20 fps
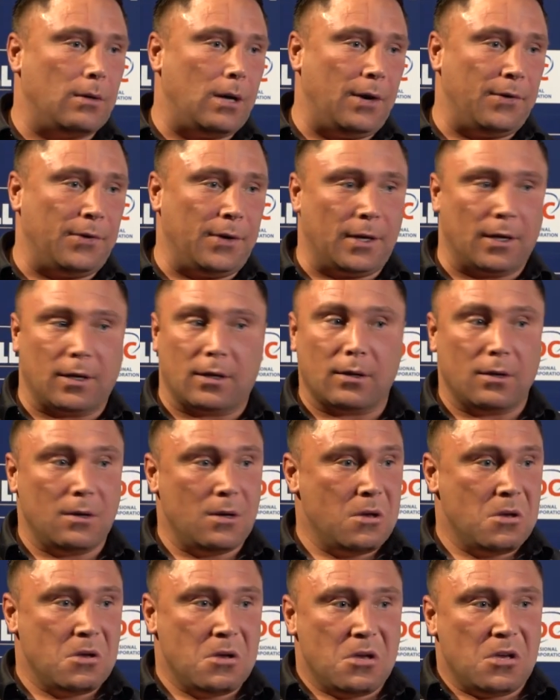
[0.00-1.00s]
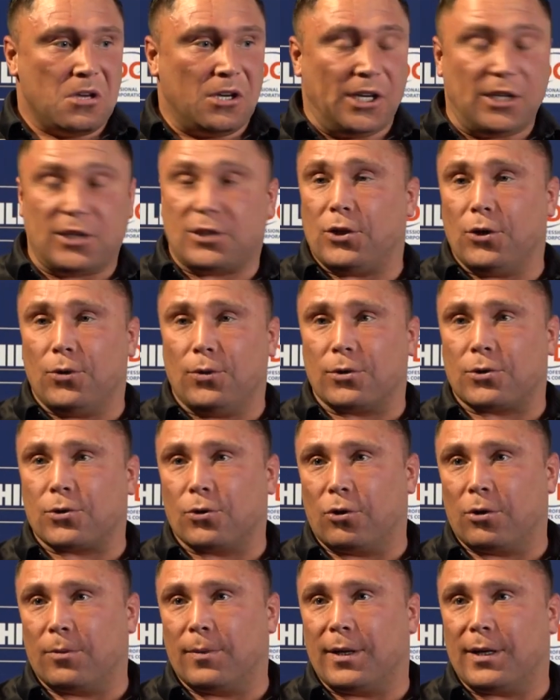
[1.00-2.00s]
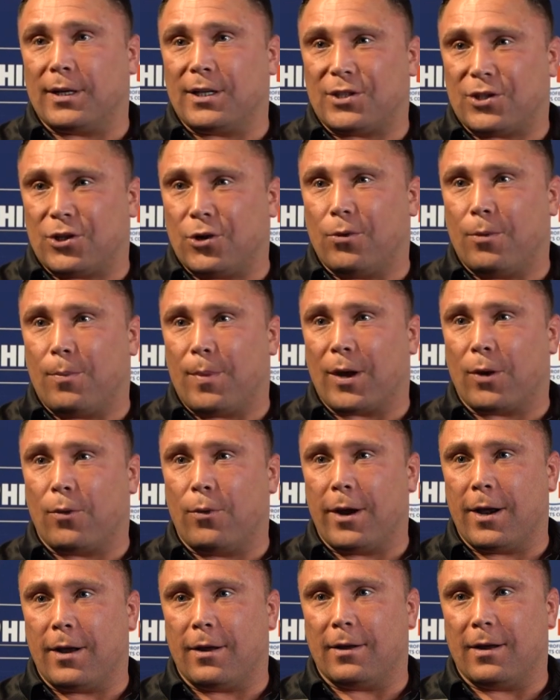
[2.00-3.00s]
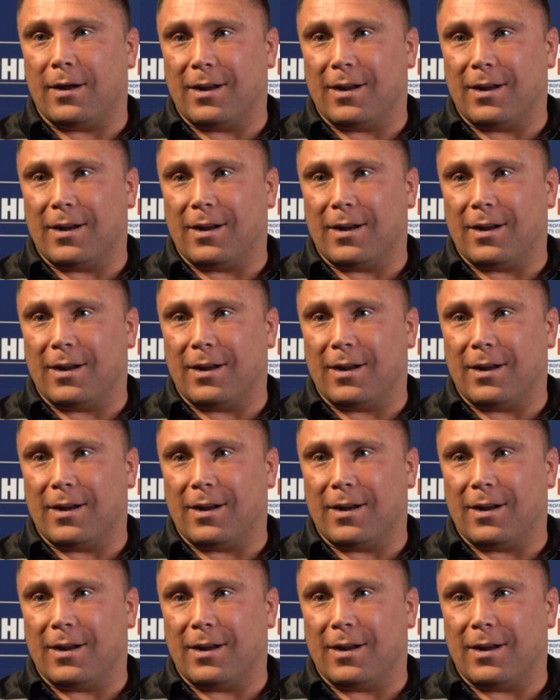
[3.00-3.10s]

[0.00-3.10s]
I think he's due a tournament, he's due a big win,